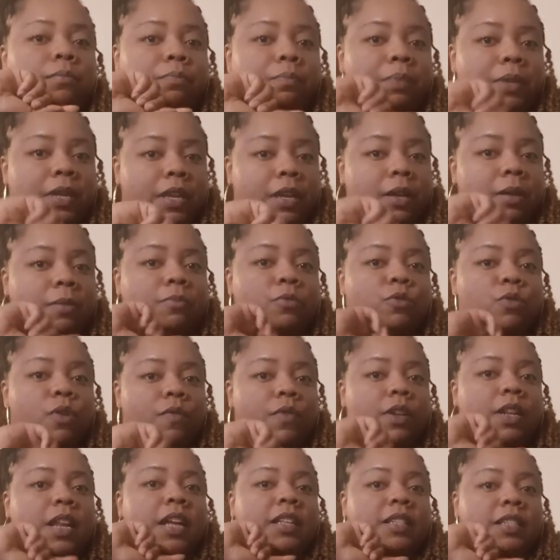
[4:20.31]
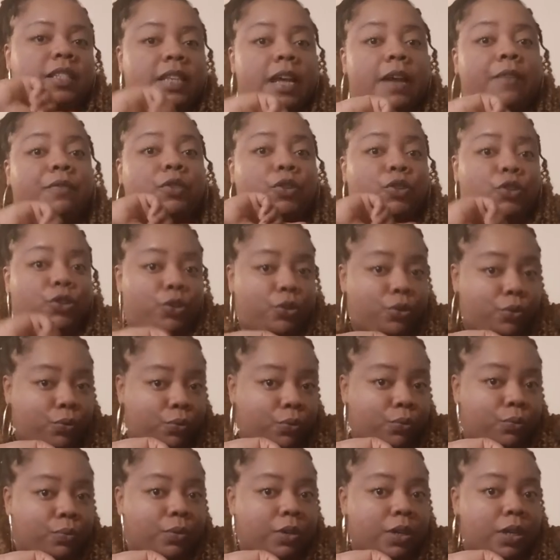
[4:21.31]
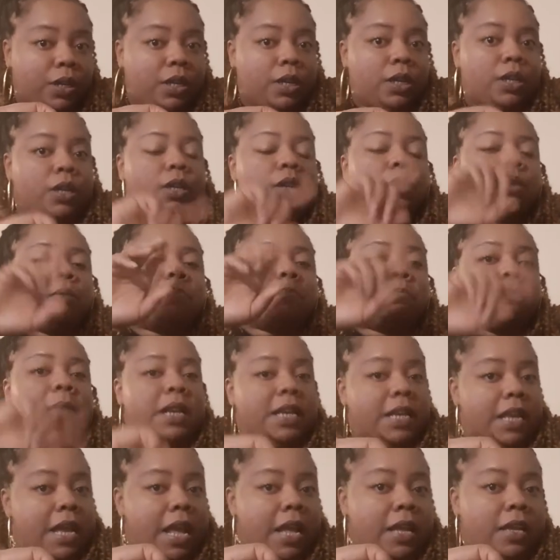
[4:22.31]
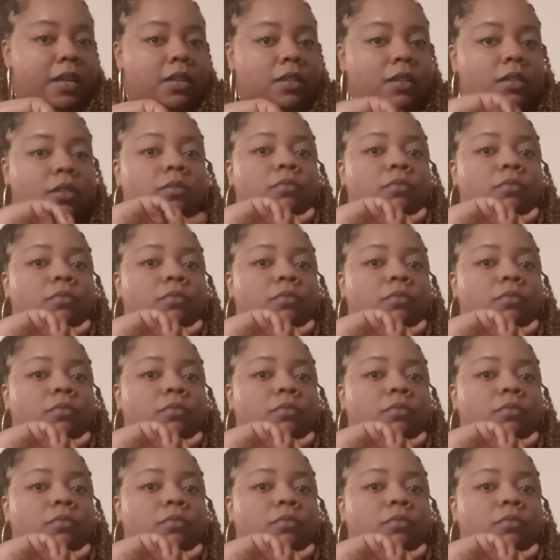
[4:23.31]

p.m., 12 o'clock this afternoon, Monday.